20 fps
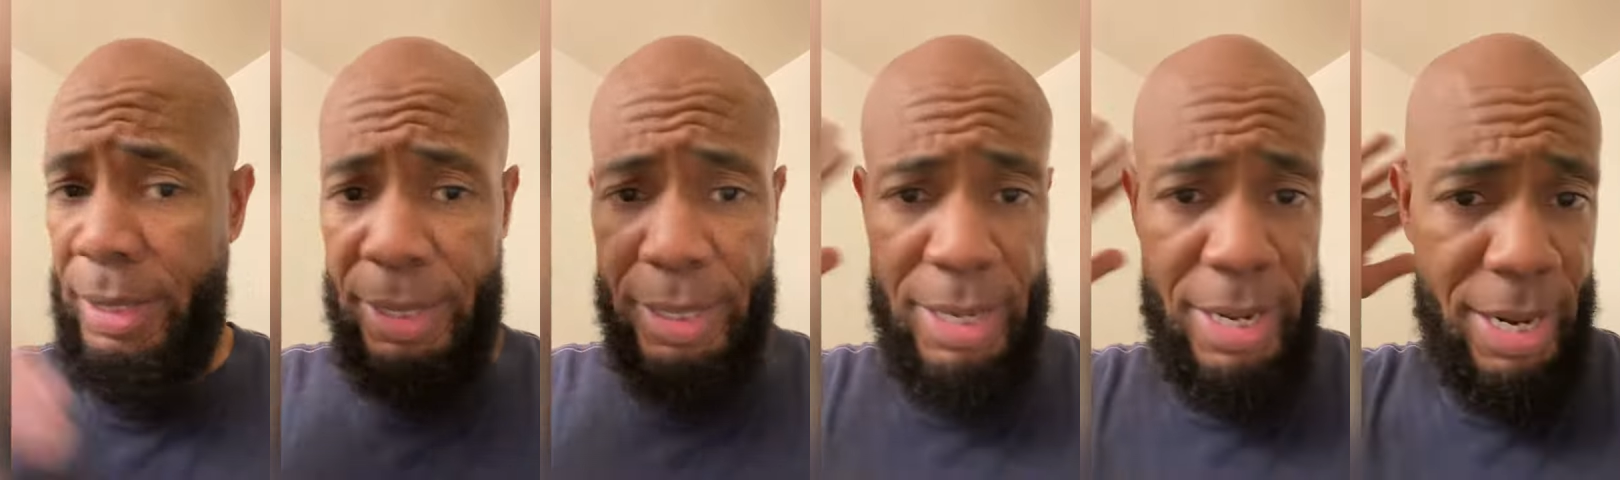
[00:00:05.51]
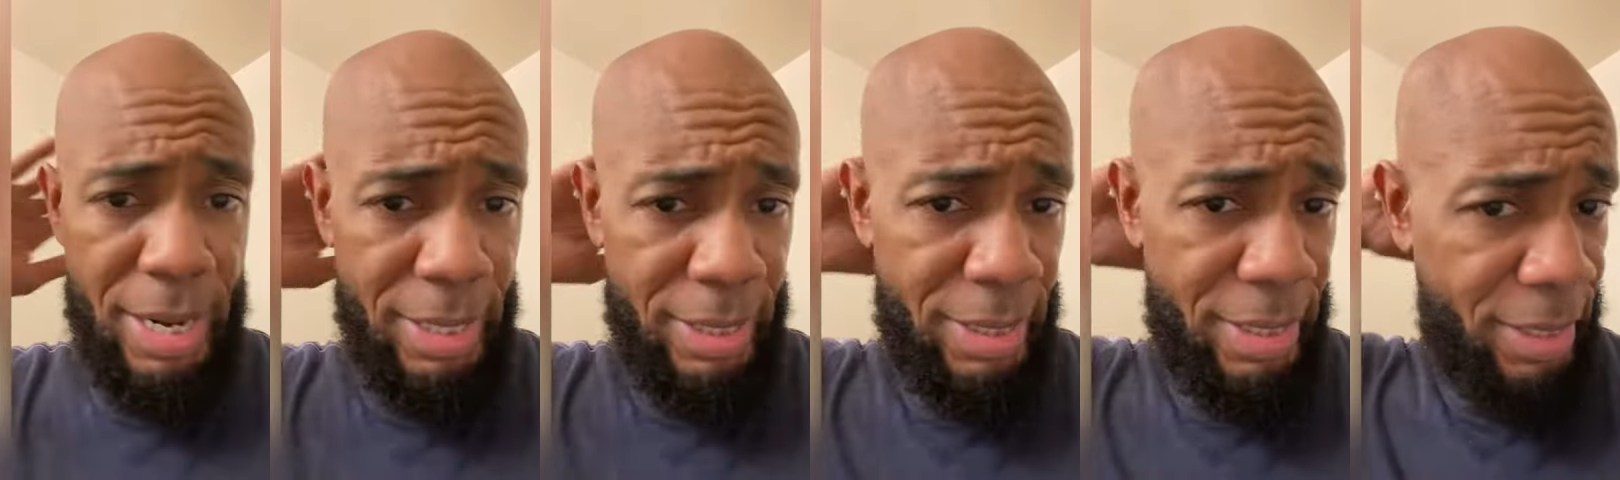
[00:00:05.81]

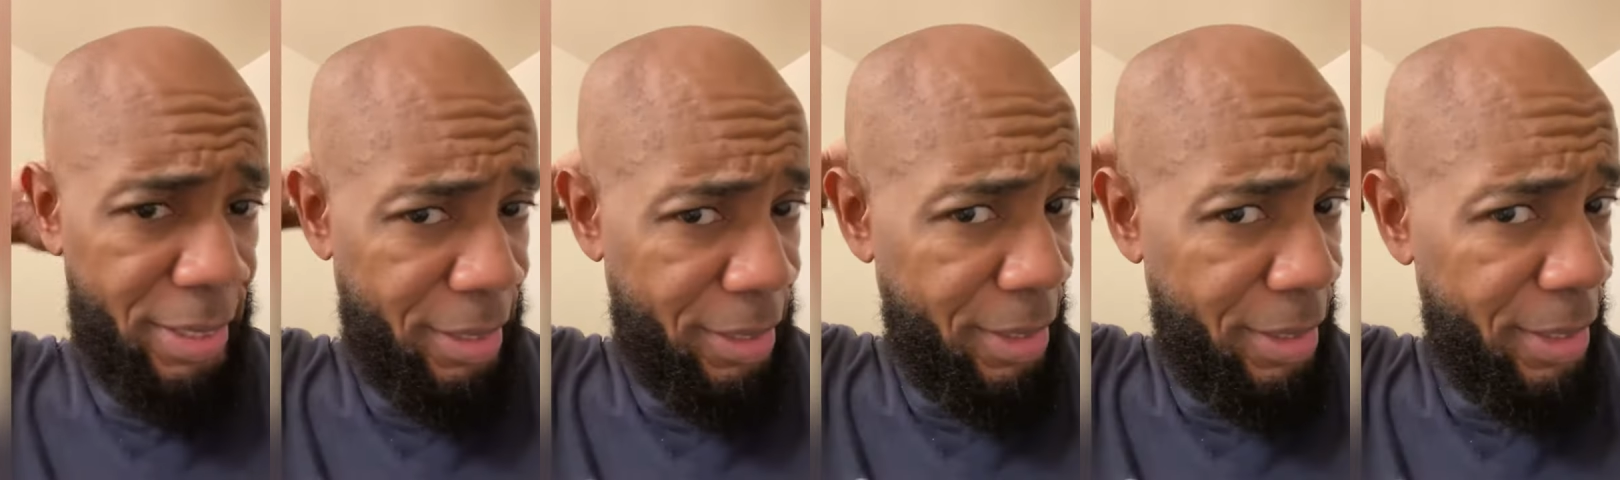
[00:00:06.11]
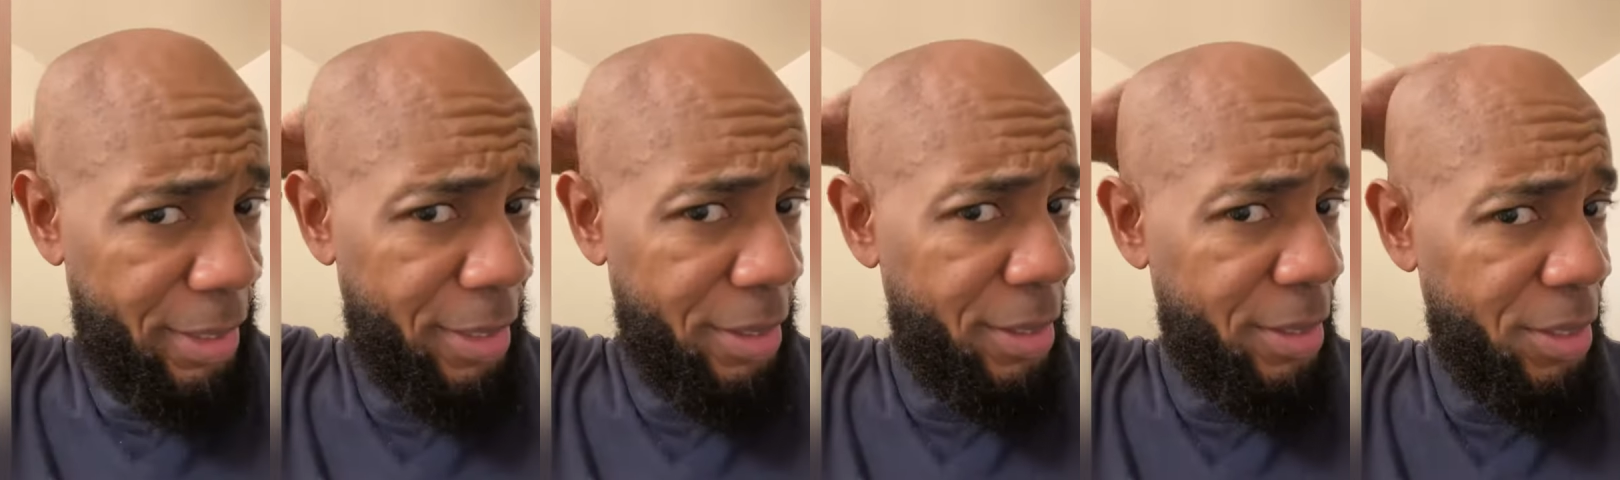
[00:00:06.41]

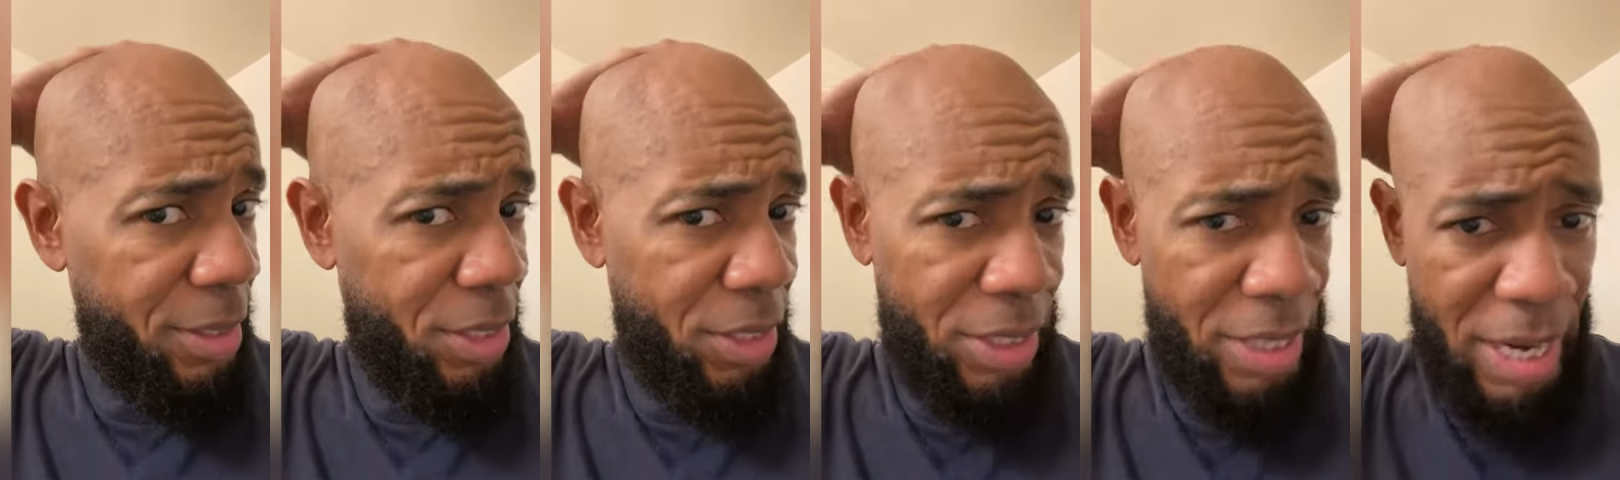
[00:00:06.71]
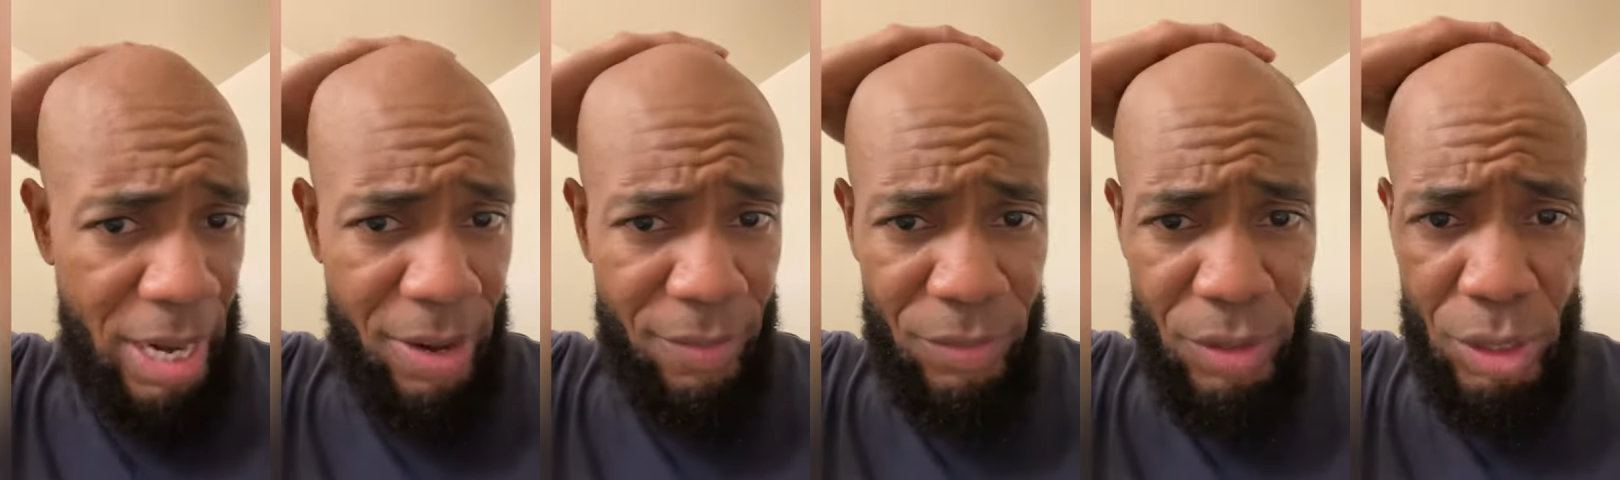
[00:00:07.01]

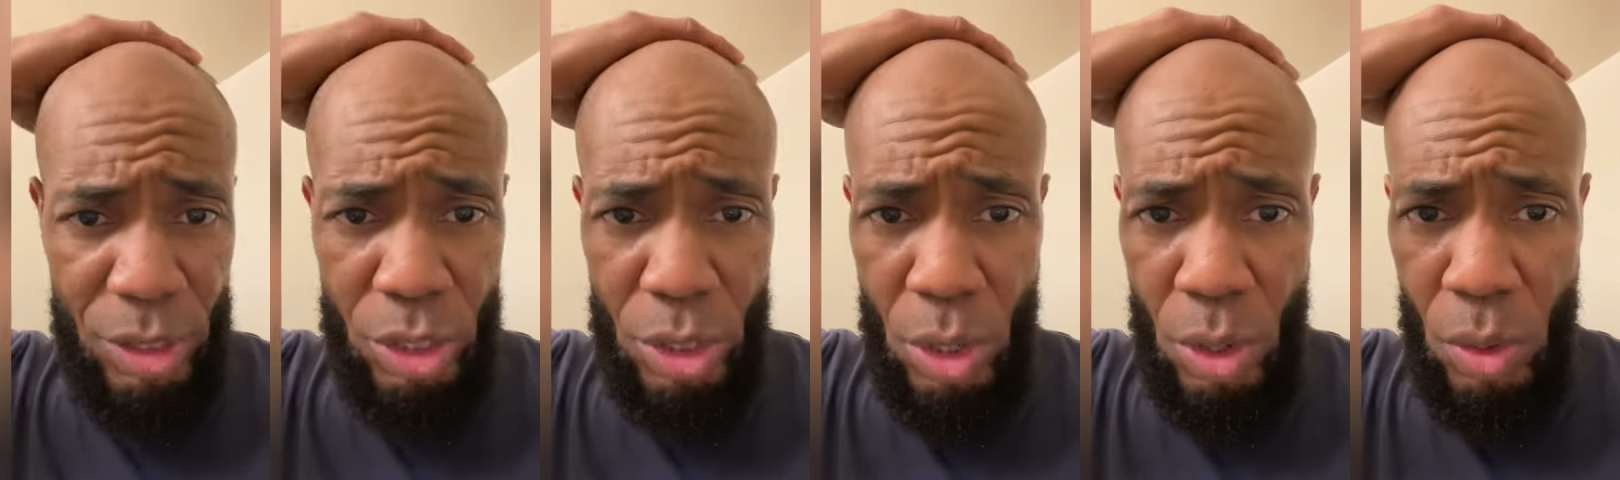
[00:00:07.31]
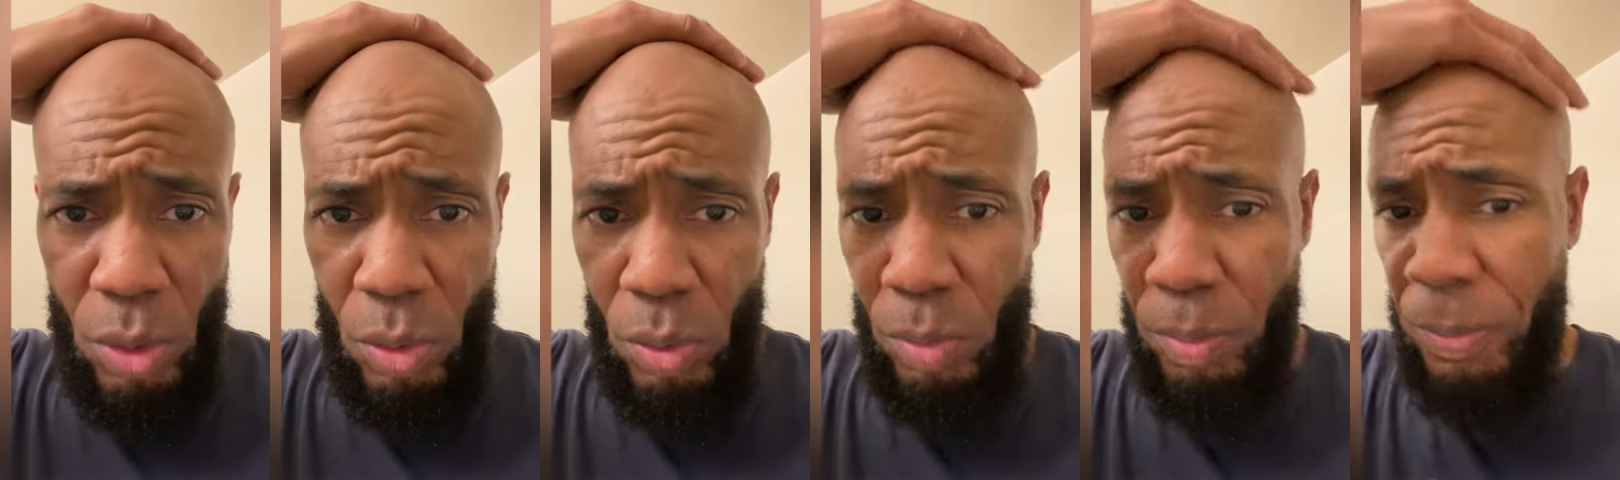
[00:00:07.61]
Shave the
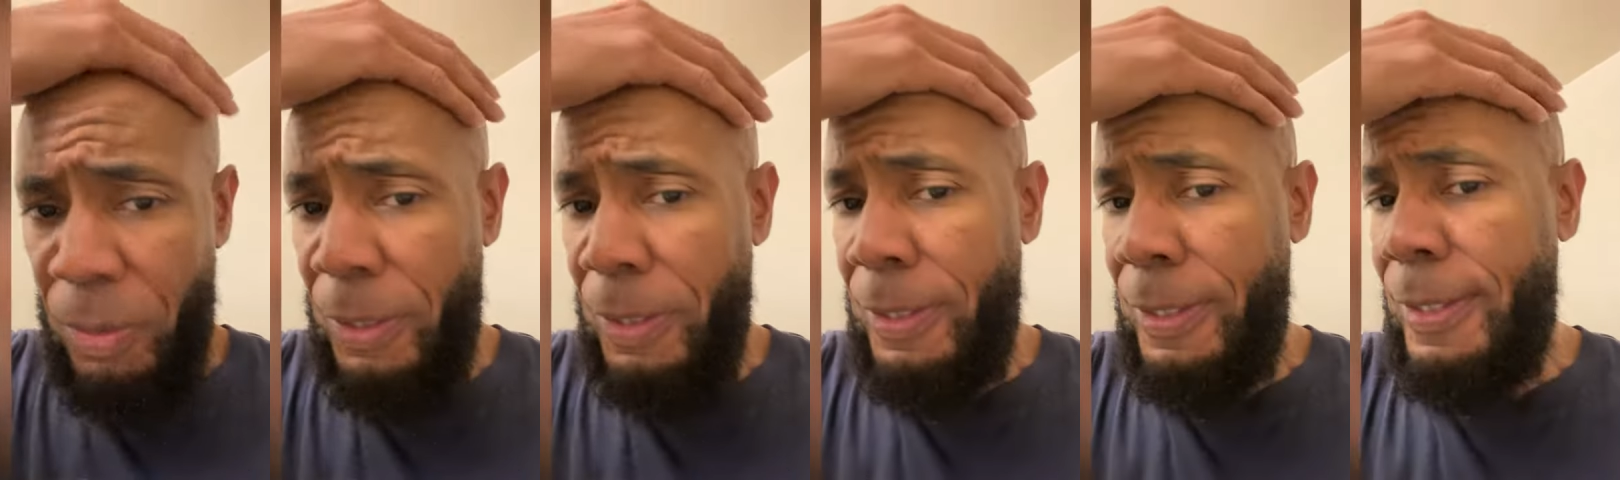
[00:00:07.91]
dome.